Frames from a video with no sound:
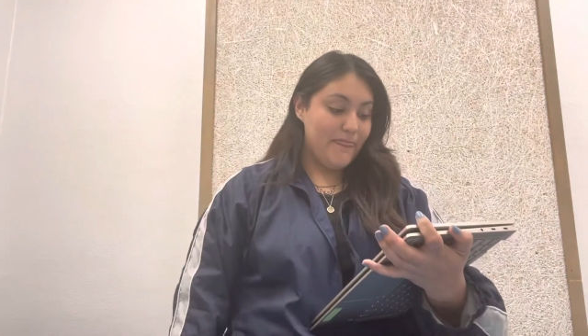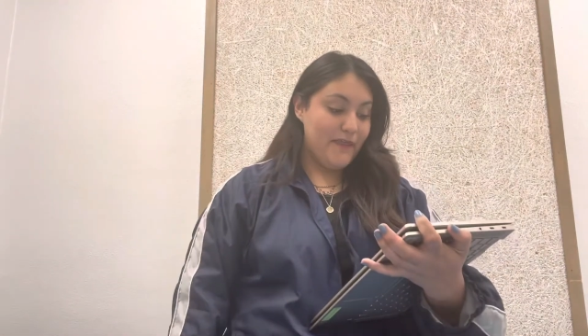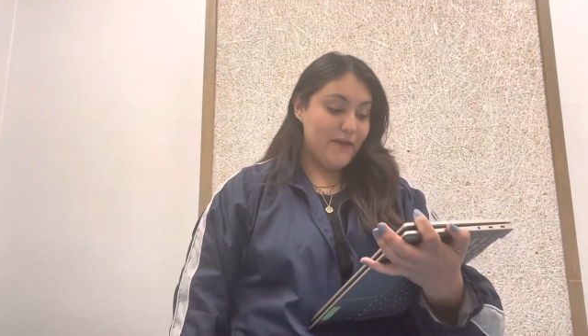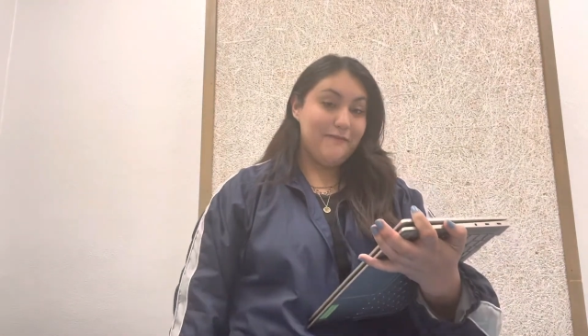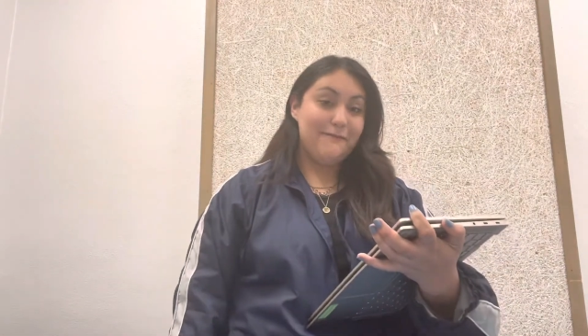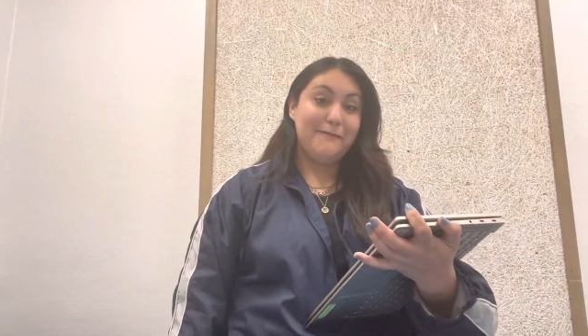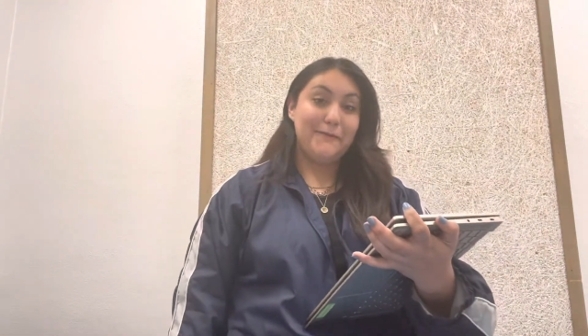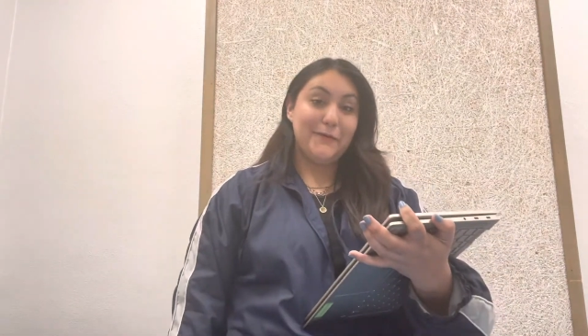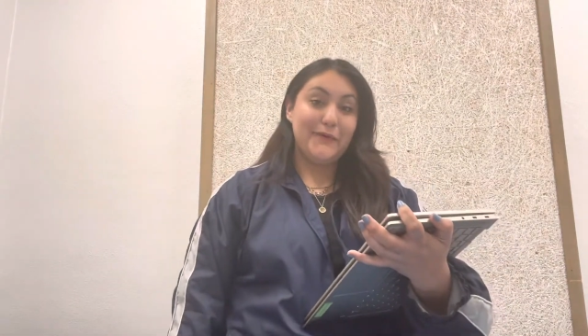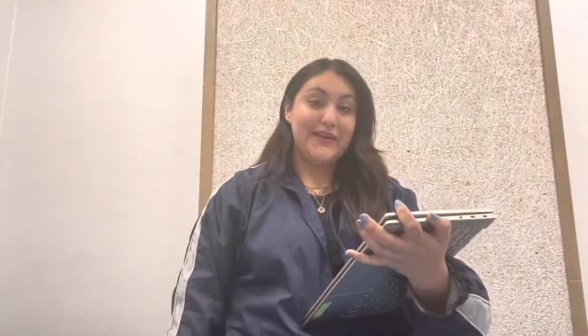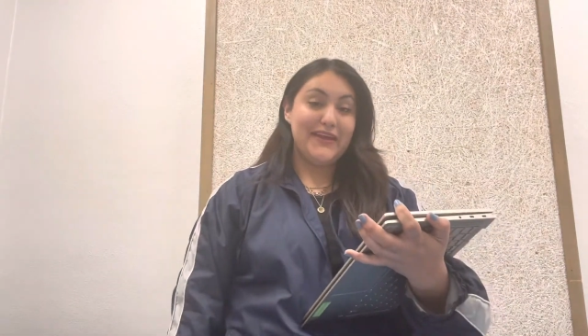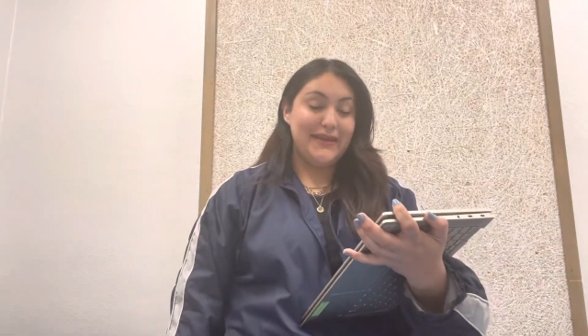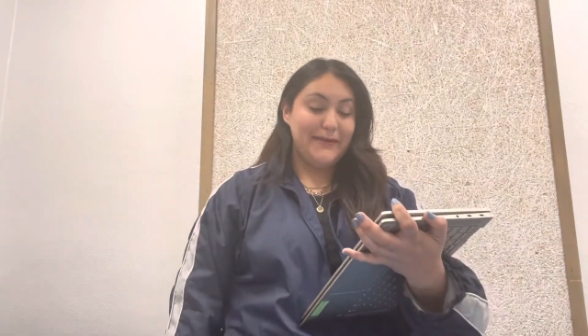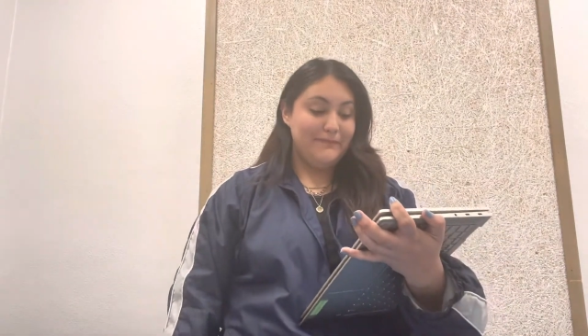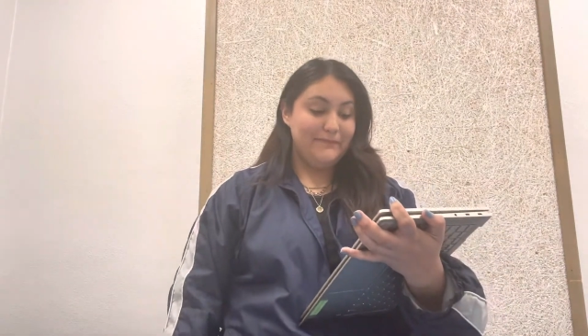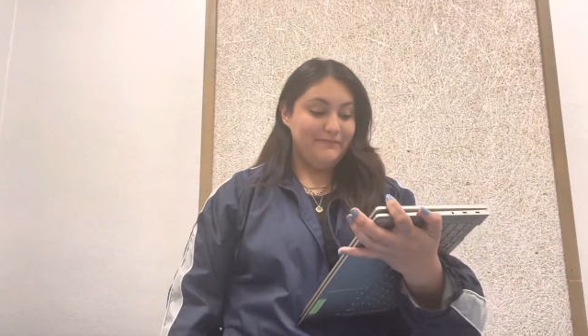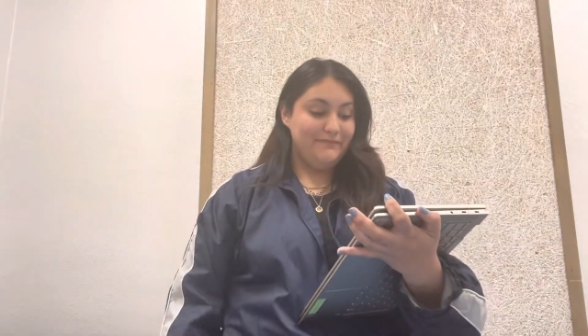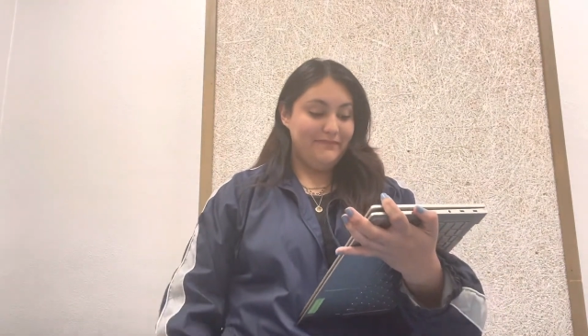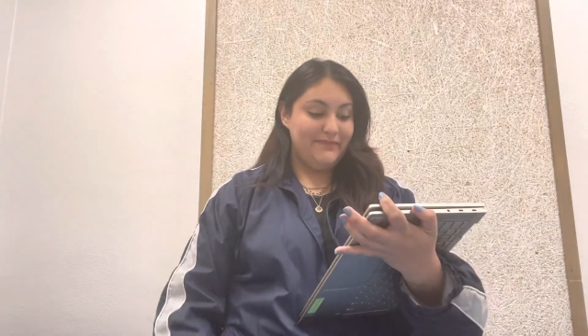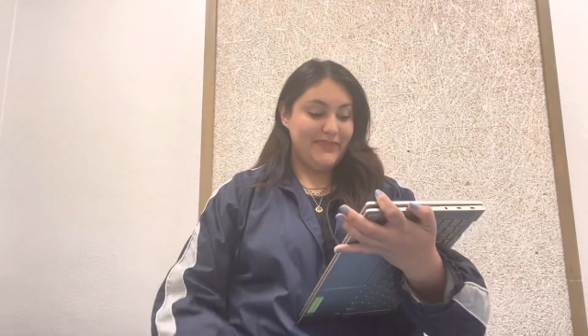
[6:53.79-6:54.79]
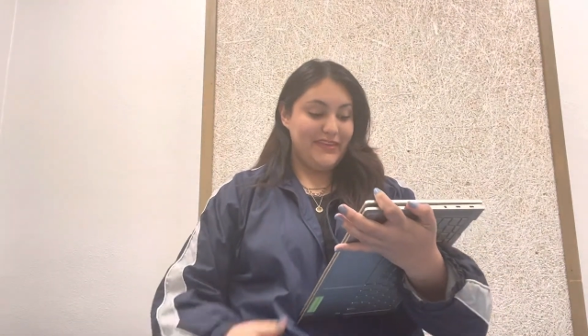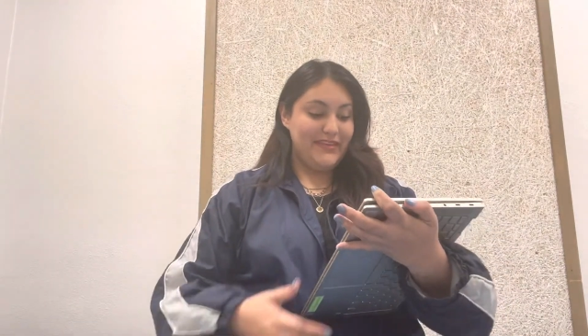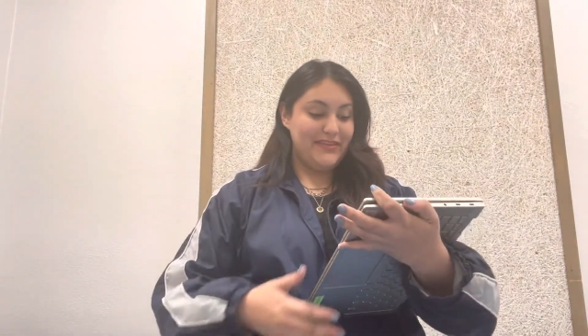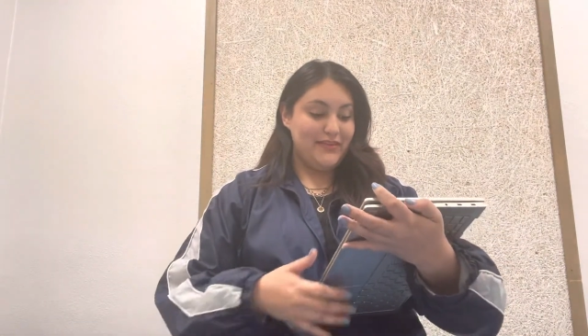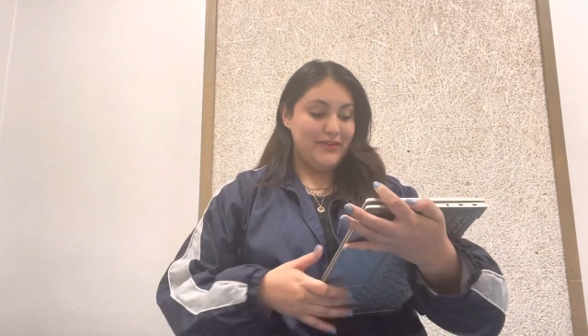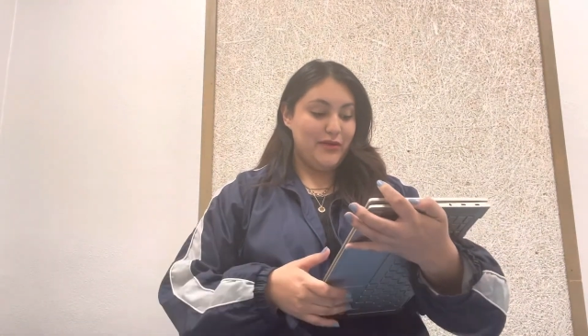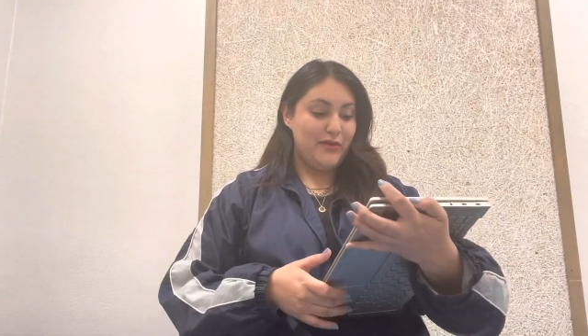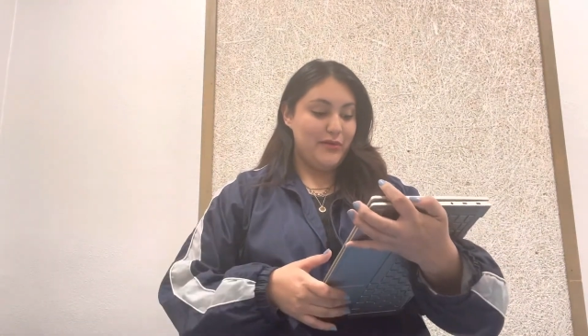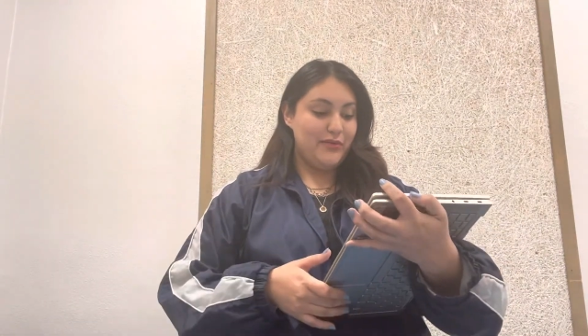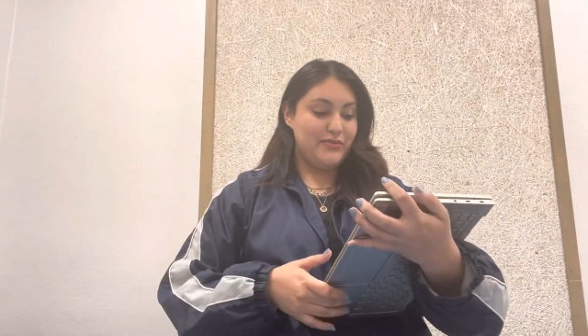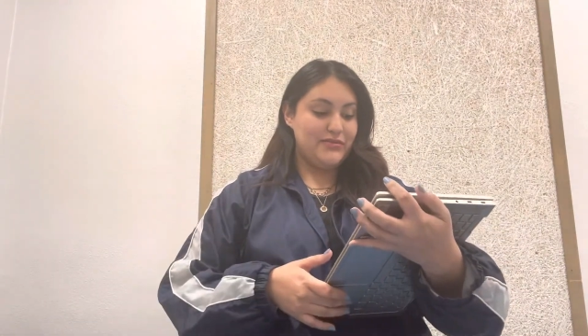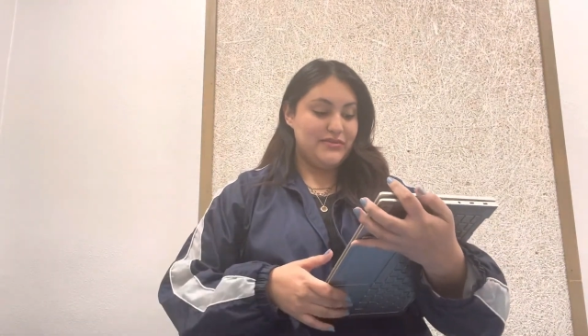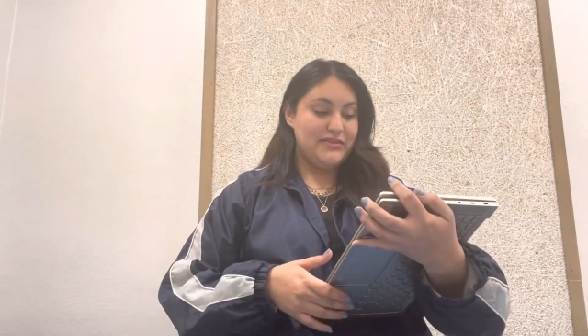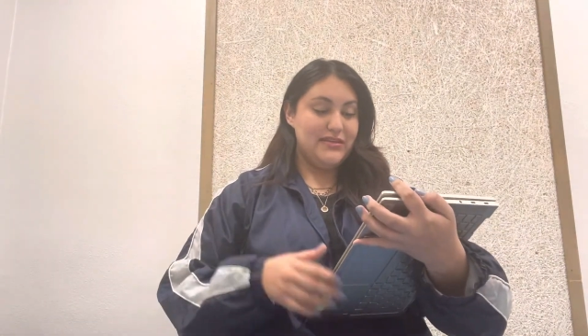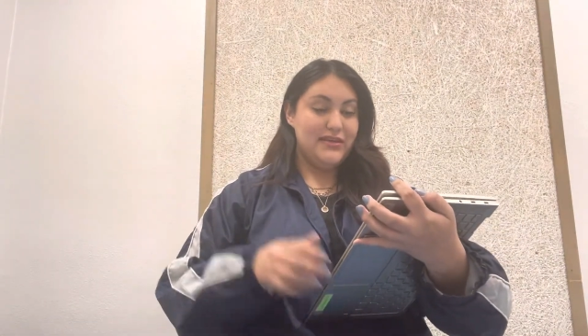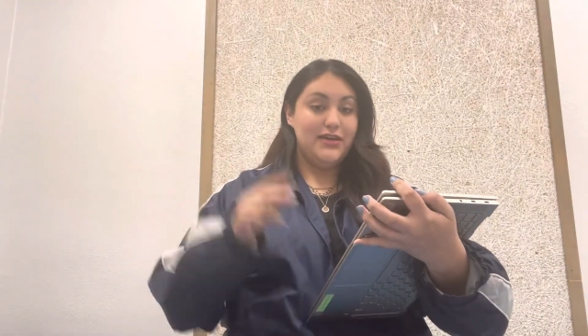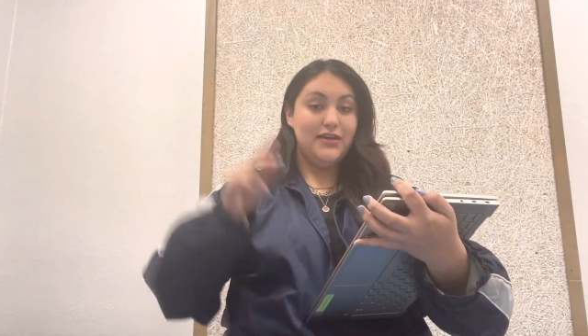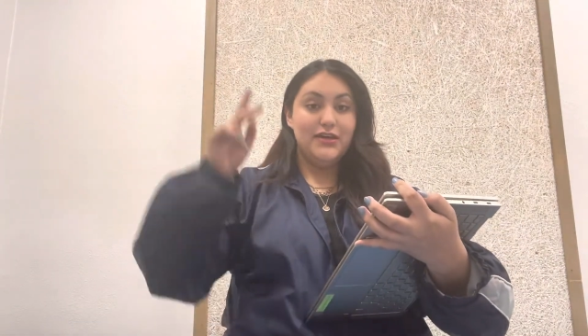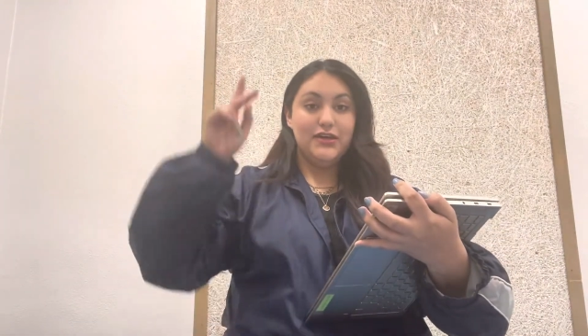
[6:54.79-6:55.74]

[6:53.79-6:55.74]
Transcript: free than those